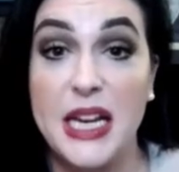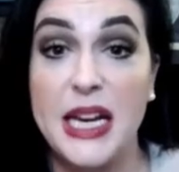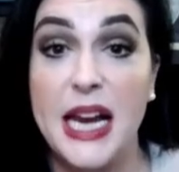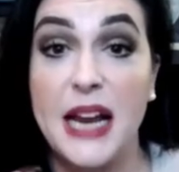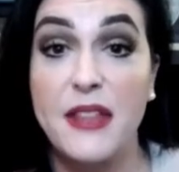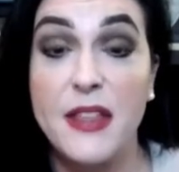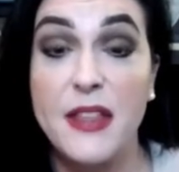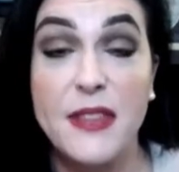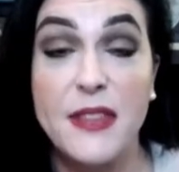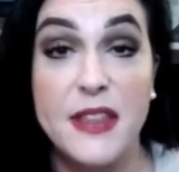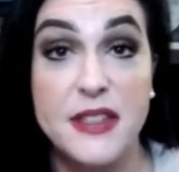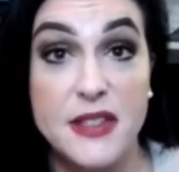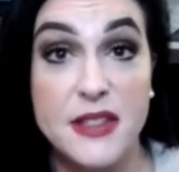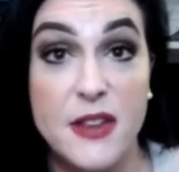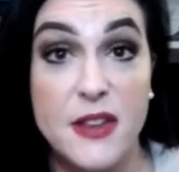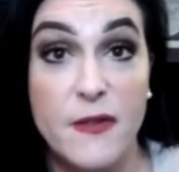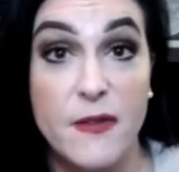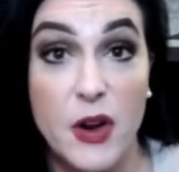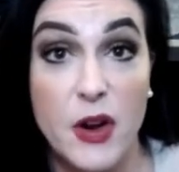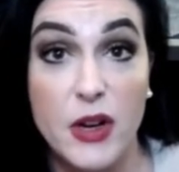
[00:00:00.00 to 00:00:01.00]
And I think this
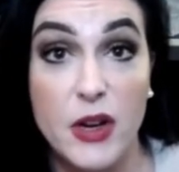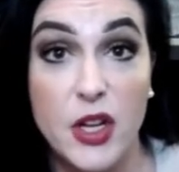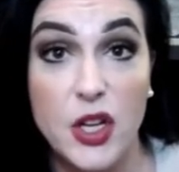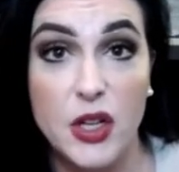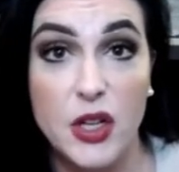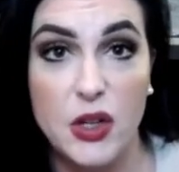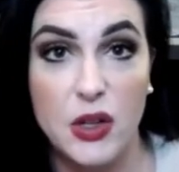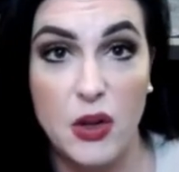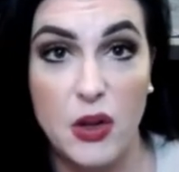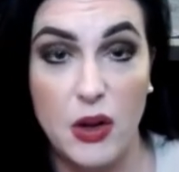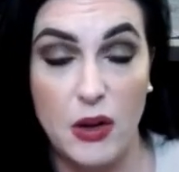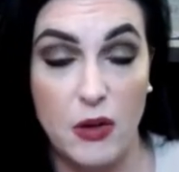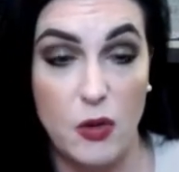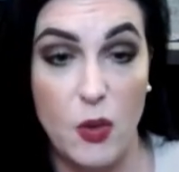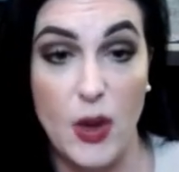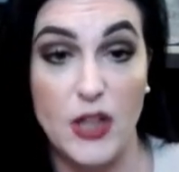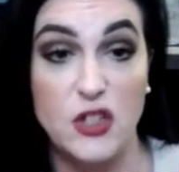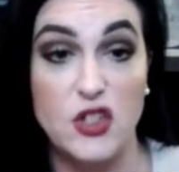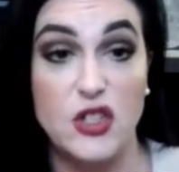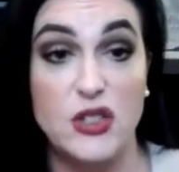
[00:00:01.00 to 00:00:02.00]
is a very good
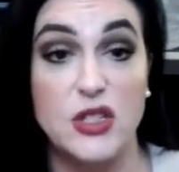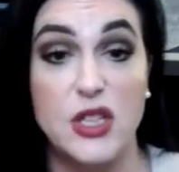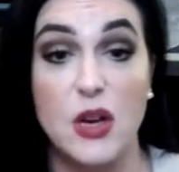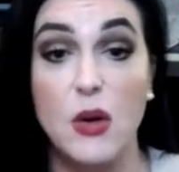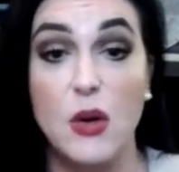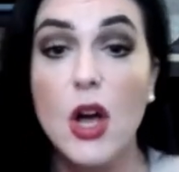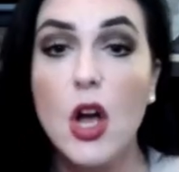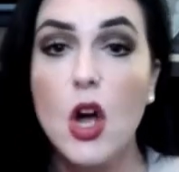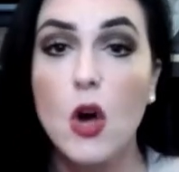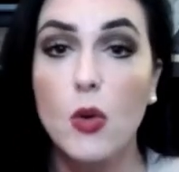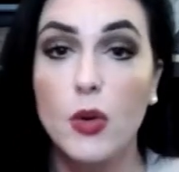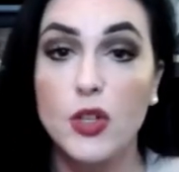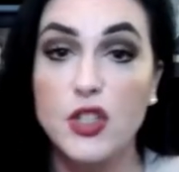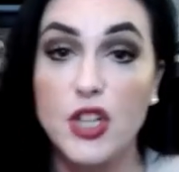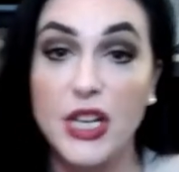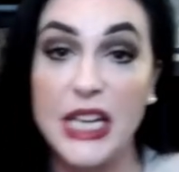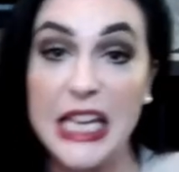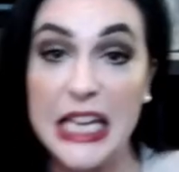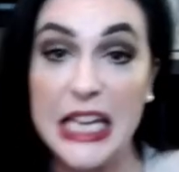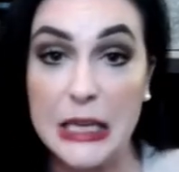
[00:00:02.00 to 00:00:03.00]
question. So we're
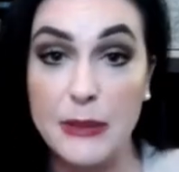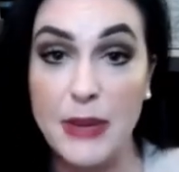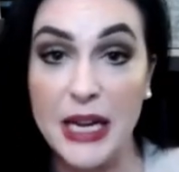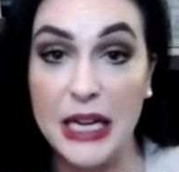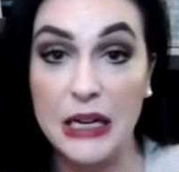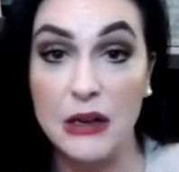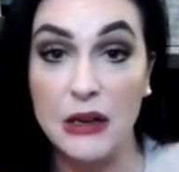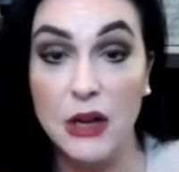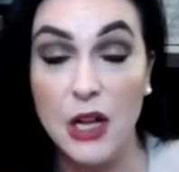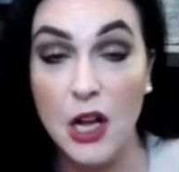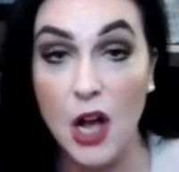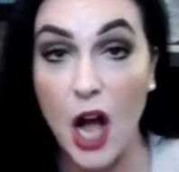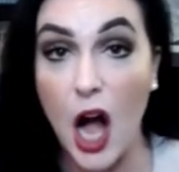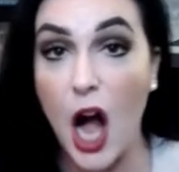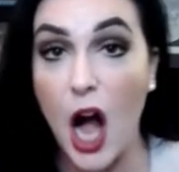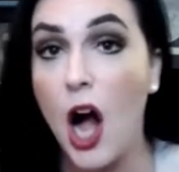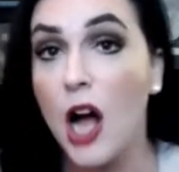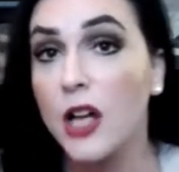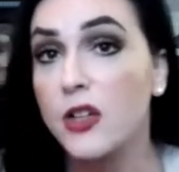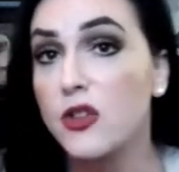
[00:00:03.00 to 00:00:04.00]
talking about
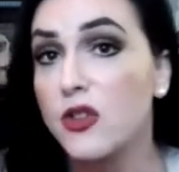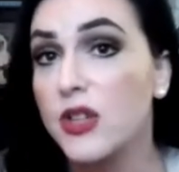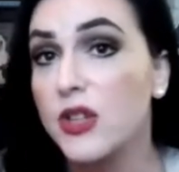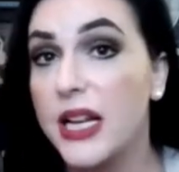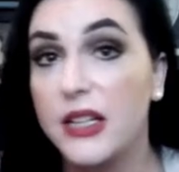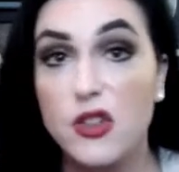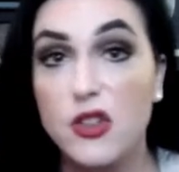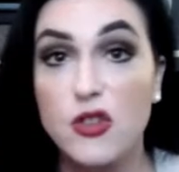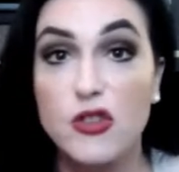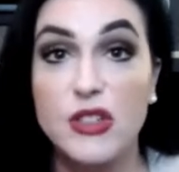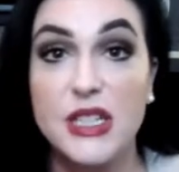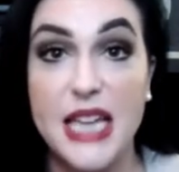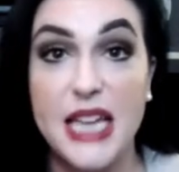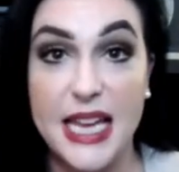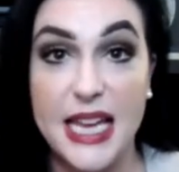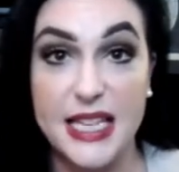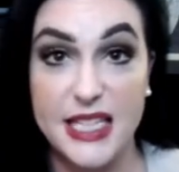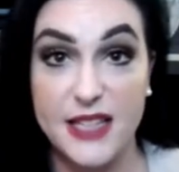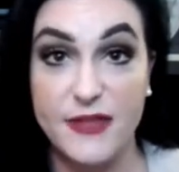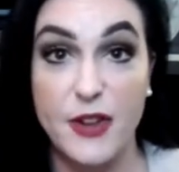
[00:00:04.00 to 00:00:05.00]
100 extra
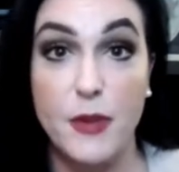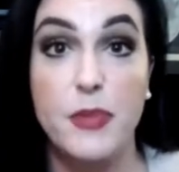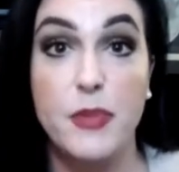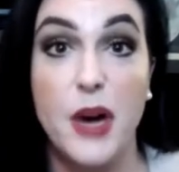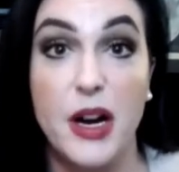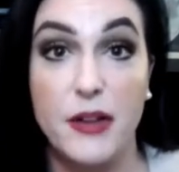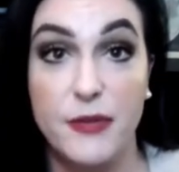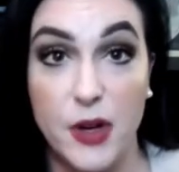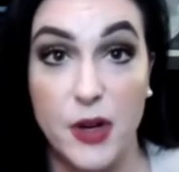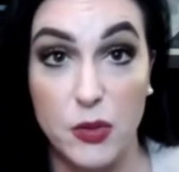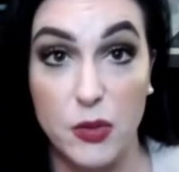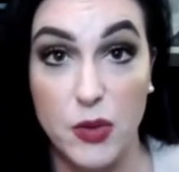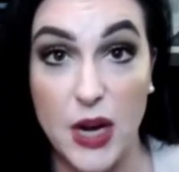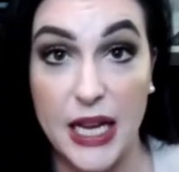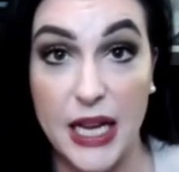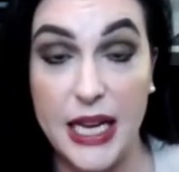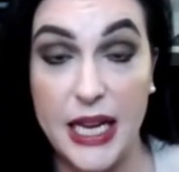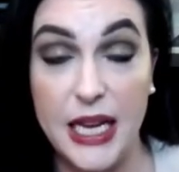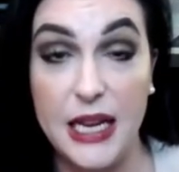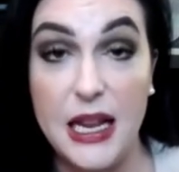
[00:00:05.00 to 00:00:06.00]
days of a buffer,
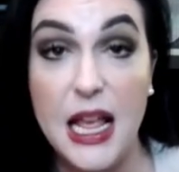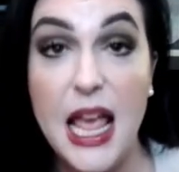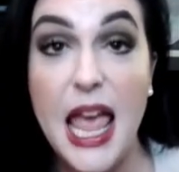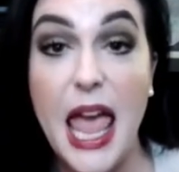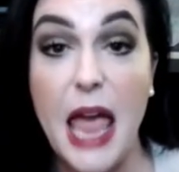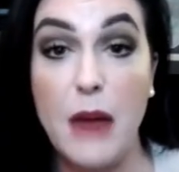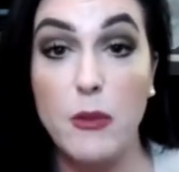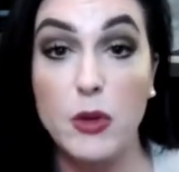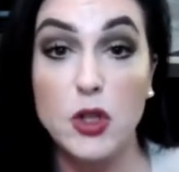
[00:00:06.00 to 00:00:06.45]
right? And